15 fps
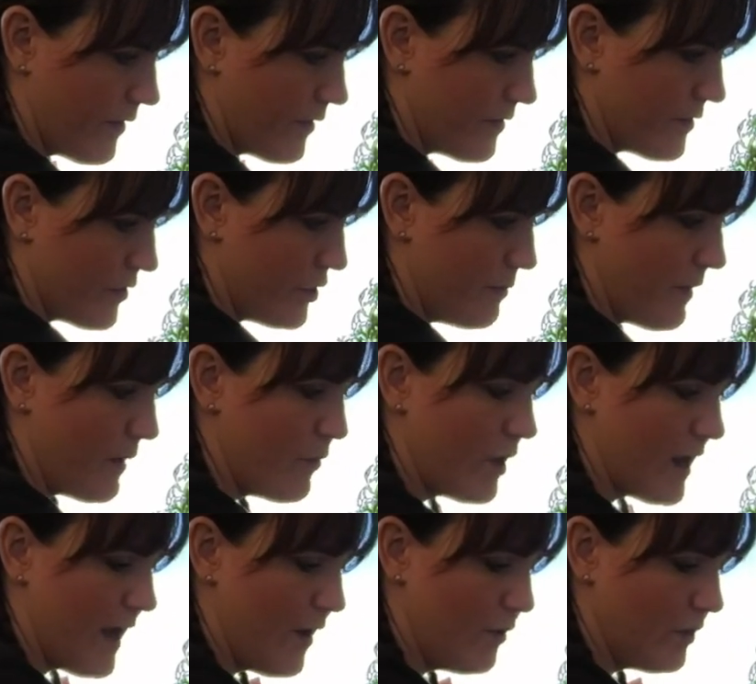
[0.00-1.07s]
So you may want
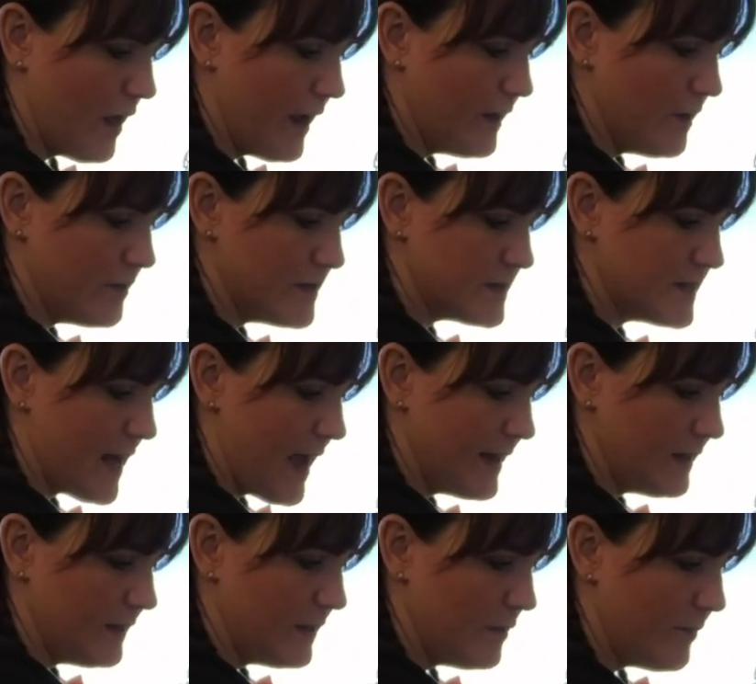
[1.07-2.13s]
to outline on the
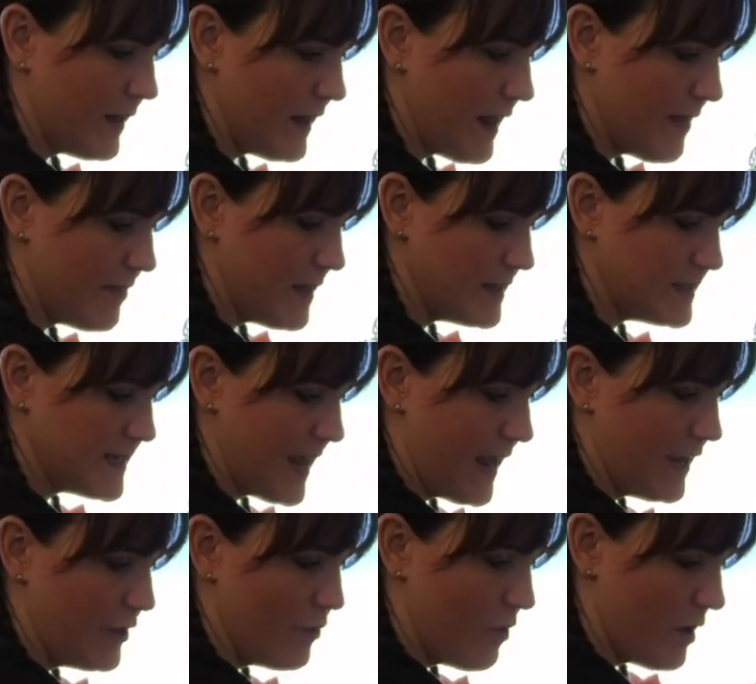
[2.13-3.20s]
side a little bit and then
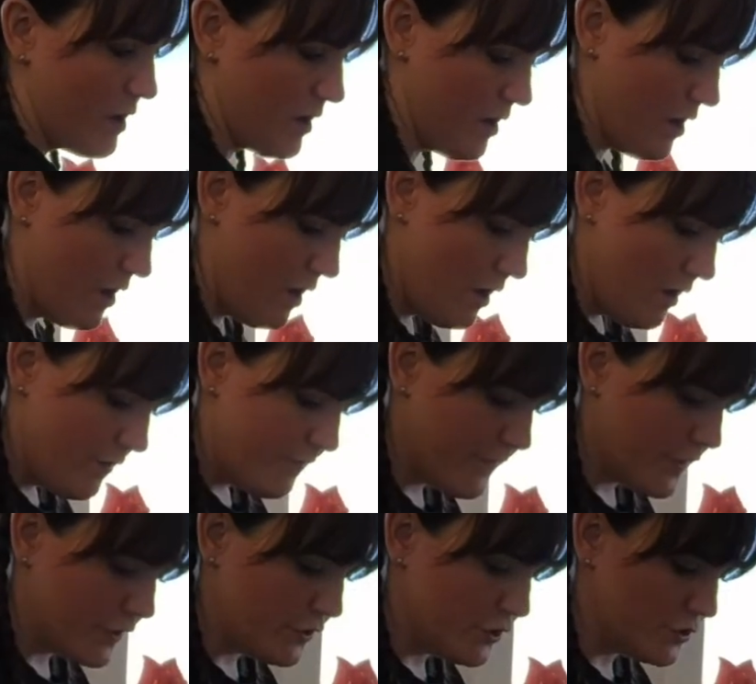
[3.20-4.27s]
take your
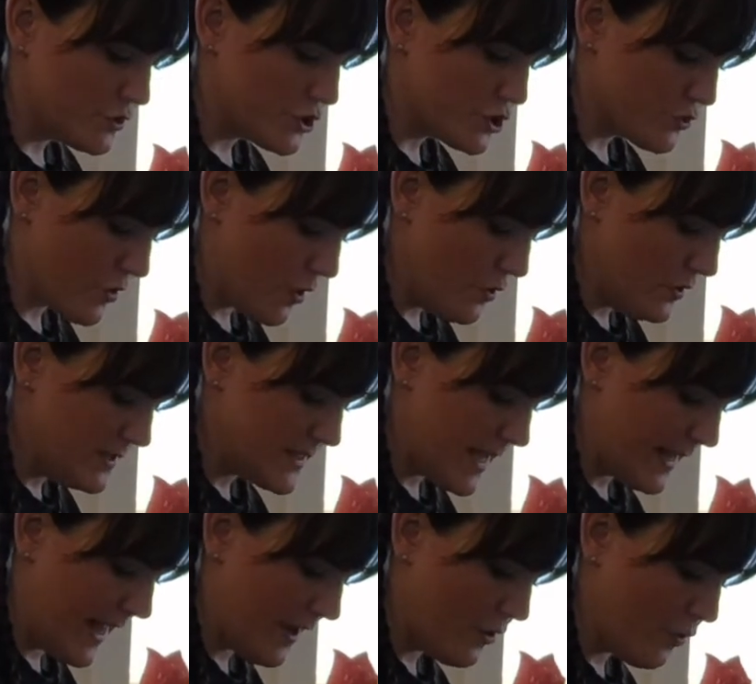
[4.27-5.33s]
vertical strokes,
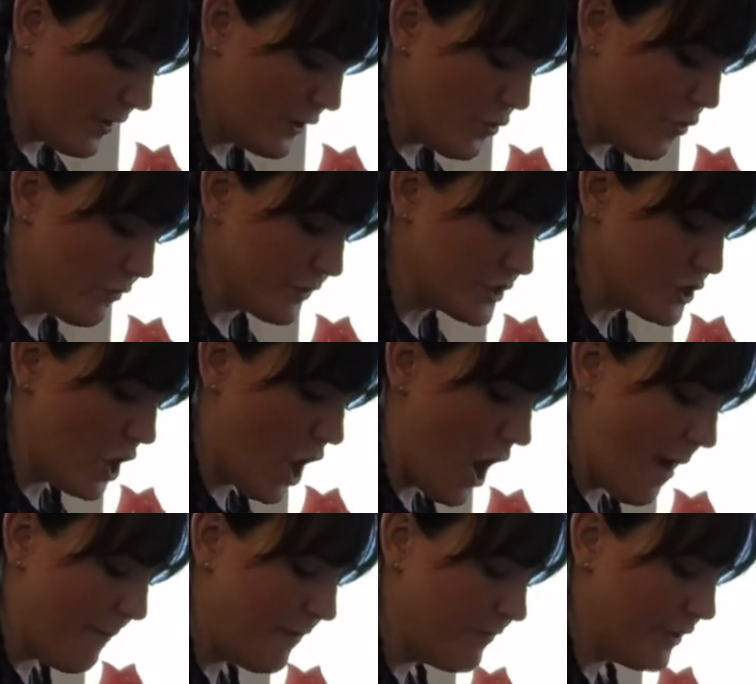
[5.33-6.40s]
again going over
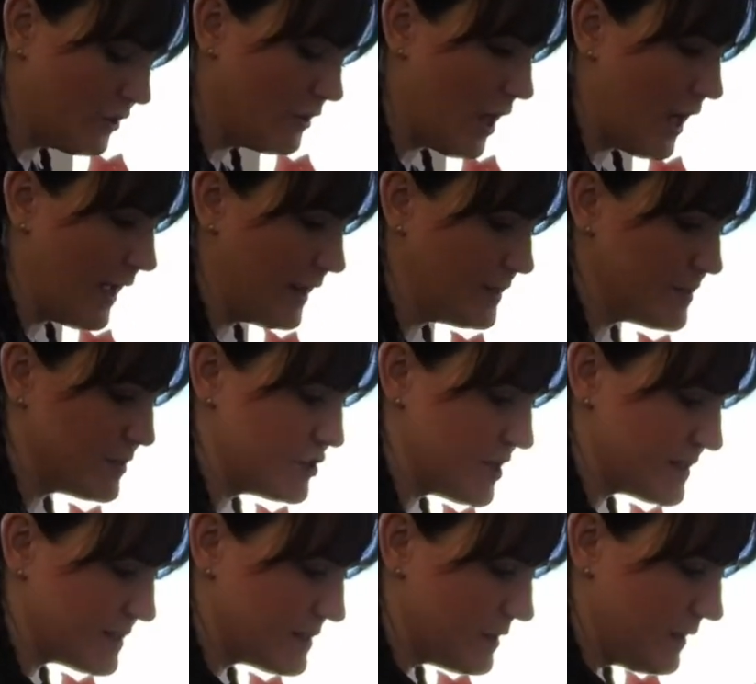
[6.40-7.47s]
top of your lines
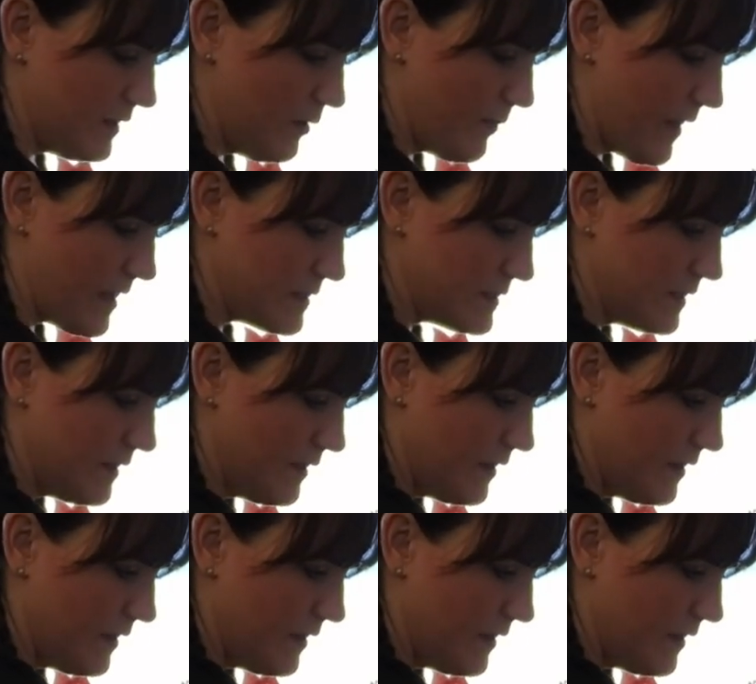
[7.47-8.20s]
just a little bit.